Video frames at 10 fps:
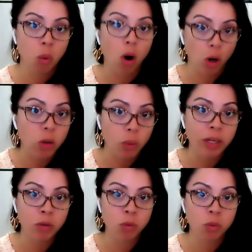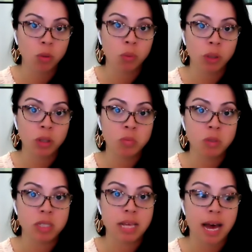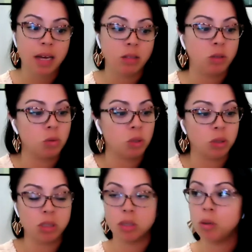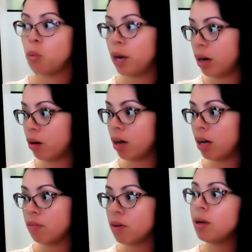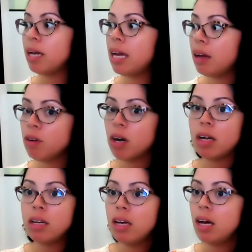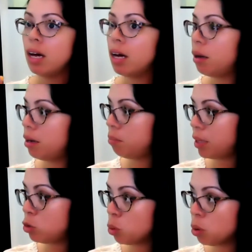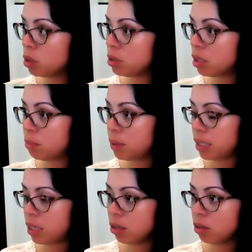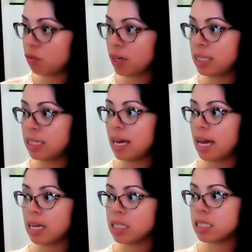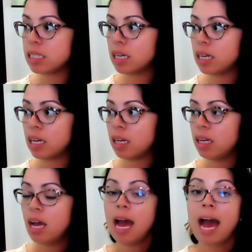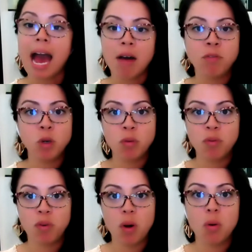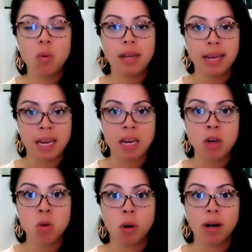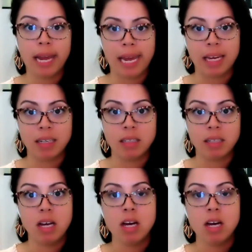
are going through rooms that you are still aware of, okay, I've got my door is going to be here if I need to exit. Have your phone in your hand.